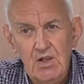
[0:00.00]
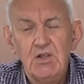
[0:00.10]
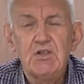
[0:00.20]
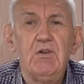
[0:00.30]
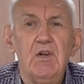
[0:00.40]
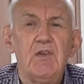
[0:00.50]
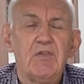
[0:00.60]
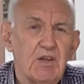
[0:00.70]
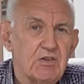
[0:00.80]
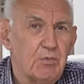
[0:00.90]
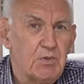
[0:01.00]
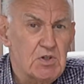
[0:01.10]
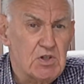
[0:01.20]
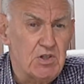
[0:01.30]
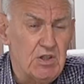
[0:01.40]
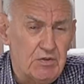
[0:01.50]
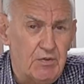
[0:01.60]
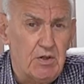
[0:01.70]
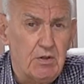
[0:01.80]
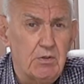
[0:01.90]
So thanks for watching this
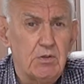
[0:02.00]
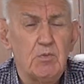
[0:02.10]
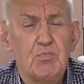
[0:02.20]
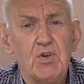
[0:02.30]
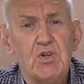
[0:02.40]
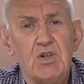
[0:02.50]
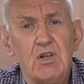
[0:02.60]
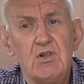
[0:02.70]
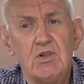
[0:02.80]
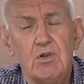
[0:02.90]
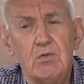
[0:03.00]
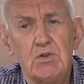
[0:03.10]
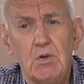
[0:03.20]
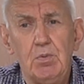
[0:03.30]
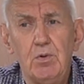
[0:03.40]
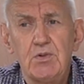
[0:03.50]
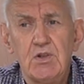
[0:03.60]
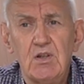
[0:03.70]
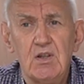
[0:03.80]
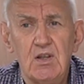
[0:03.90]
video. I do appreciate you
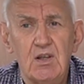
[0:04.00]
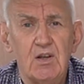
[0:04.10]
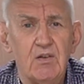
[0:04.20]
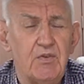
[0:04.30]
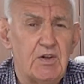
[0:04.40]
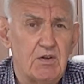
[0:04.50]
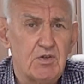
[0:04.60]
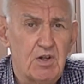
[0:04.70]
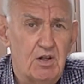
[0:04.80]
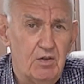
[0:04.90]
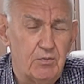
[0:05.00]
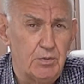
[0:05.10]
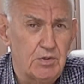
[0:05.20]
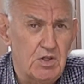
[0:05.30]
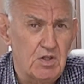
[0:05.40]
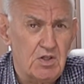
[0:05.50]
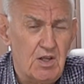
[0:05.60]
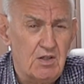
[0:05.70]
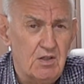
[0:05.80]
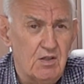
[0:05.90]
supporting the uh, video channel of Waters and
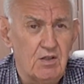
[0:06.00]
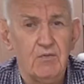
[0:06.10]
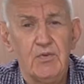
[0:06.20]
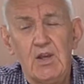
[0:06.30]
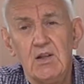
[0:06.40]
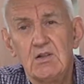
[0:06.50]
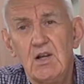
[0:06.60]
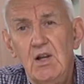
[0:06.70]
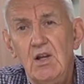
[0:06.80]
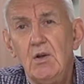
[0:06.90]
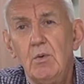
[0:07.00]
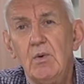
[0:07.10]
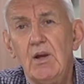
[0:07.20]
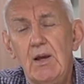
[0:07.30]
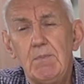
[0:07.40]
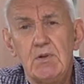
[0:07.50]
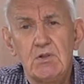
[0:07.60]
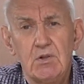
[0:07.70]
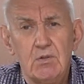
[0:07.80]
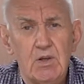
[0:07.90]
Stanton and don't forget we're happy
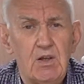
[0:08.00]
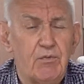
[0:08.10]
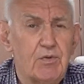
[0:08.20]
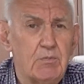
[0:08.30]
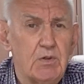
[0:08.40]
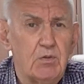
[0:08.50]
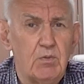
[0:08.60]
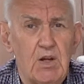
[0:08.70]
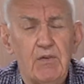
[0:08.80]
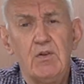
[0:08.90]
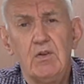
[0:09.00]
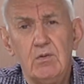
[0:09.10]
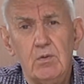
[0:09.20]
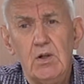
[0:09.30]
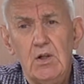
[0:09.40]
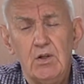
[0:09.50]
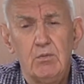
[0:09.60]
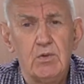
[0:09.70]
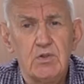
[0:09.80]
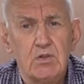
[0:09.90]
to hear from you, whatever you
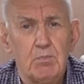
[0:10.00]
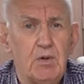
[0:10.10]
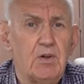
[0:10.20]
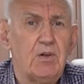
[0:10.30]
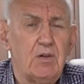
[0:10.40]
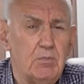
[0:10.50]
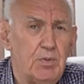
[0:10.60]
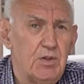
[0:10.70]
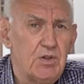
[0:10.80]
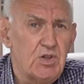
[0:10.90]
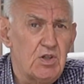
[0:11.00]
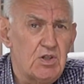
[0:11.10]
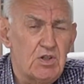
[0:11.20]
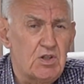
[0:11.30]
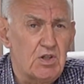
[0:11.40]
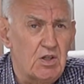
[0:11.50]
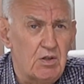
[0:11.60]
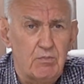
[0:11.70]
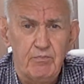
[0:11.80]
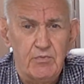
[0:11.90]
want to buy or purchase,
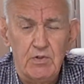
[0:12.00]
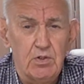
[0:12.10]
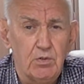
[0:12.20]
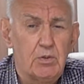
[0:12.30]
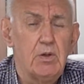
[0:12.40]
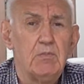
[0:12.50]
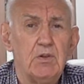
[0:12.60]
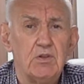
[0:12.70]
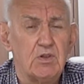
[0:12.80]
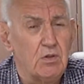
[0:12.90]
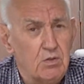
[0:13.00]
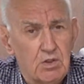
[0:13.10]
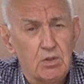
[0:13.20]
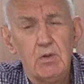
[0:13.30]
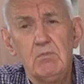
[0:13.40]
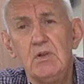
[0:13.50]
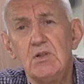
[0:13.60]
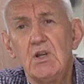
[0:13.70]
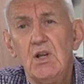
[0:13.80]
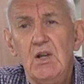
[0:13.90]
um, new equipment, used equipment,